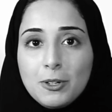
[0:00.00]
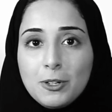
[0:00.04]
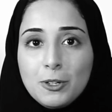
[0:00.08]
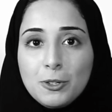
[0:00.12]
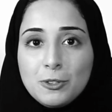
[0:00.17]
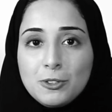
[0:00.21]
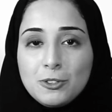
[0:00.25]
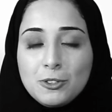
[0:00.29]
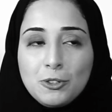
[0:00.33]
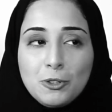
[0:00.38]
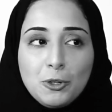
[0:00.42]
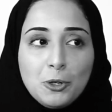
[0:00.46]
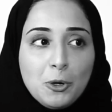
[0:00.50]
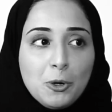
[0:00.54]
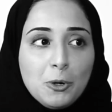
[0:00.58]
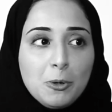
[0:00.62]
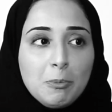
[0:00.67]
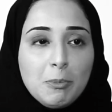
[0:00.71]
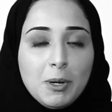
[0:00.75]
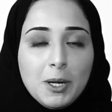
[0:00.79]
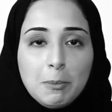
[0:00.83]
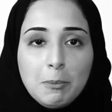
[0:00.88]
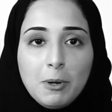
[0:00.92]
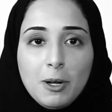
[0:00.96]
because
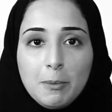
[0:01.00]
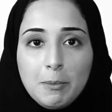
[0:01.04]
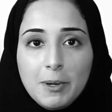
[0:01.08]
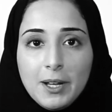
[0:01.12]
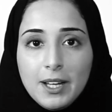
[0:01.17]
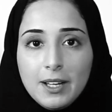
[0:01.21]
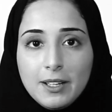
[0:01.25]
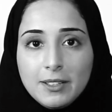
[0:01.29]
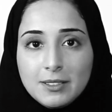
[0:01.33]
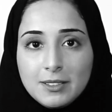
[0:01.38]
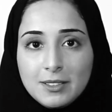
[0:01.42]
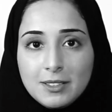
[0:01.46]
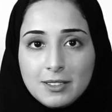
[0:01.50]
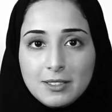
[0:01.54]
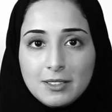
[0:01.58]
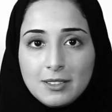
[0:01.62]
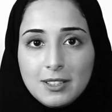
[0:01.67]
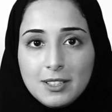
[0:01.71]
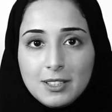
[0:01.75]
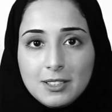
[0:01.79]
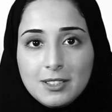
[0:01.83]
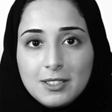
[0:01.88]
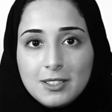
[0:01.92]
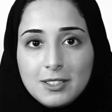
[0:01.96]
my mom has
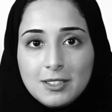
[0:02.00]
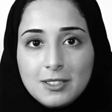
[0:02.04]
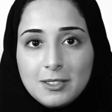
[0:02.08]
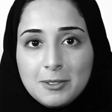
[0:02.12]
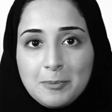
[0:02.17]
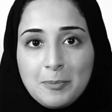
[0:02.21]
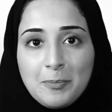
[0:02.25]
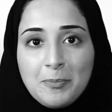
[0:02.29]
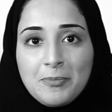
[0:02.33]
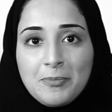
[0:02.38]
this